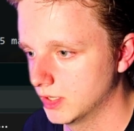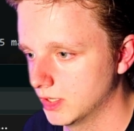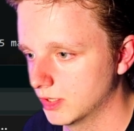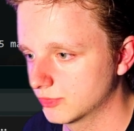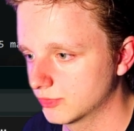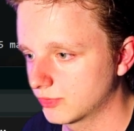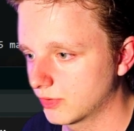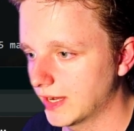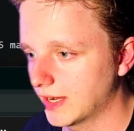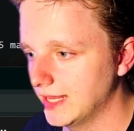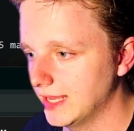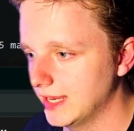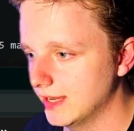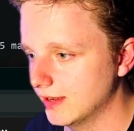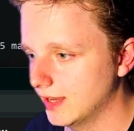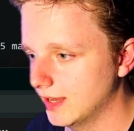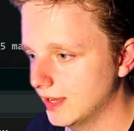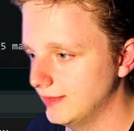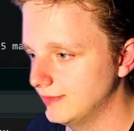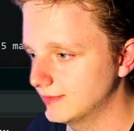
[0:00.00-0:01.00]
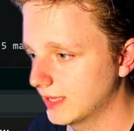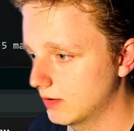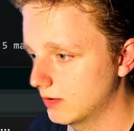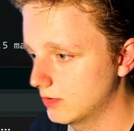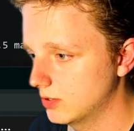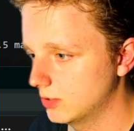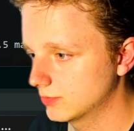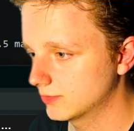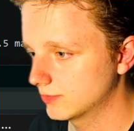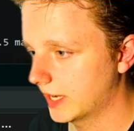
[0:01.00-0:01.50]
So right here in
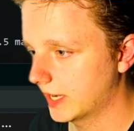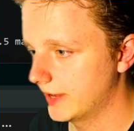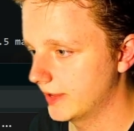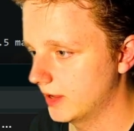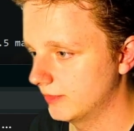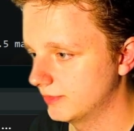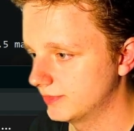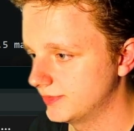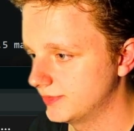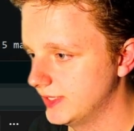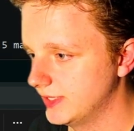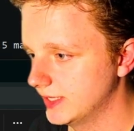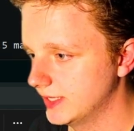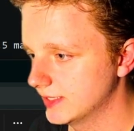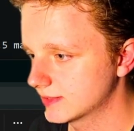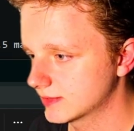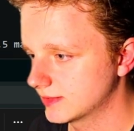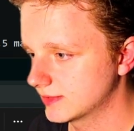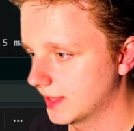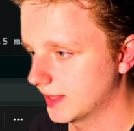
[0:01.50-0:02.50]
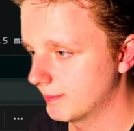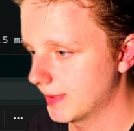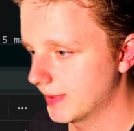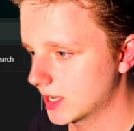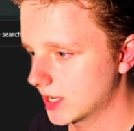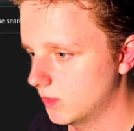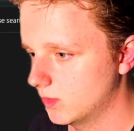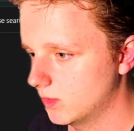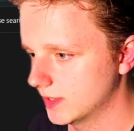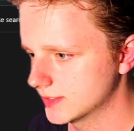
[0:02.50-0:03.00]
downloads I have this, then
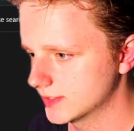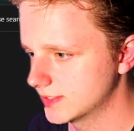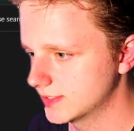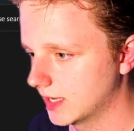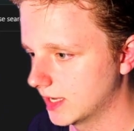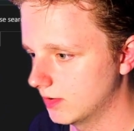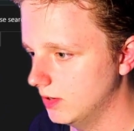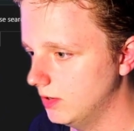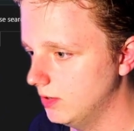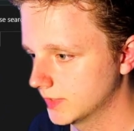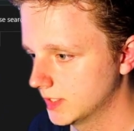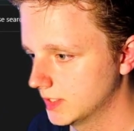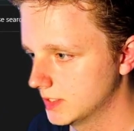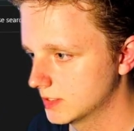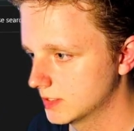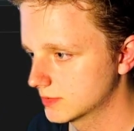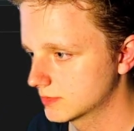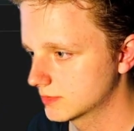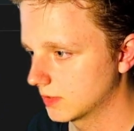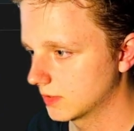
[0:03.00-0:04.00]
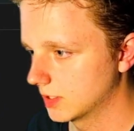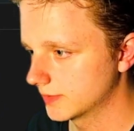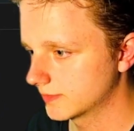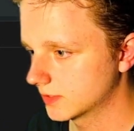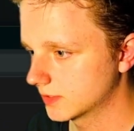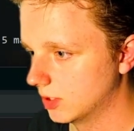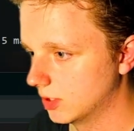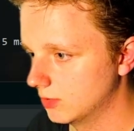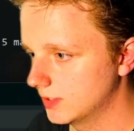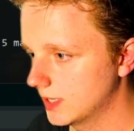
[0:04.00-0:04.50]
macOS download. So let's
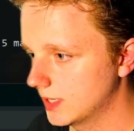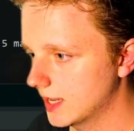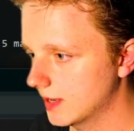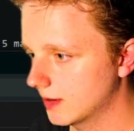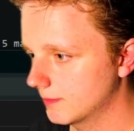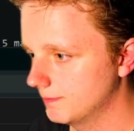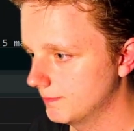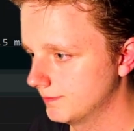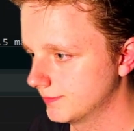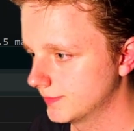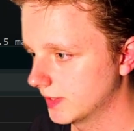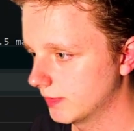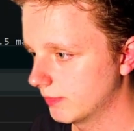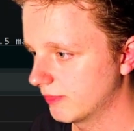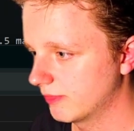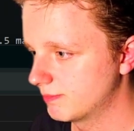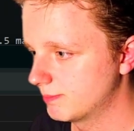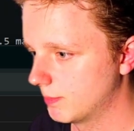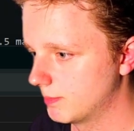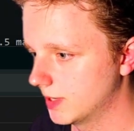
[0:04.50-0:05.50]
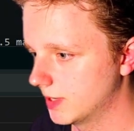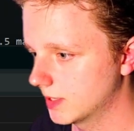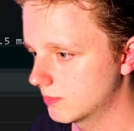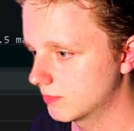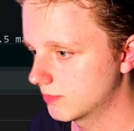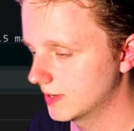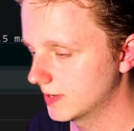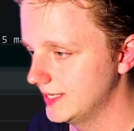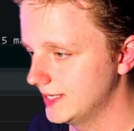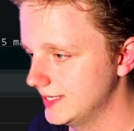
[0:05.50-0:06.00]
go there with public
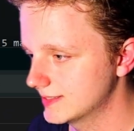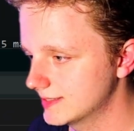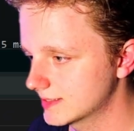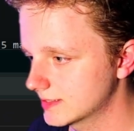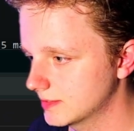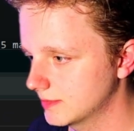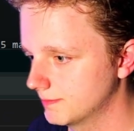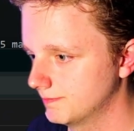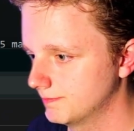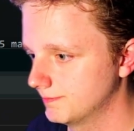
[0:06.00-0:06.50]
release.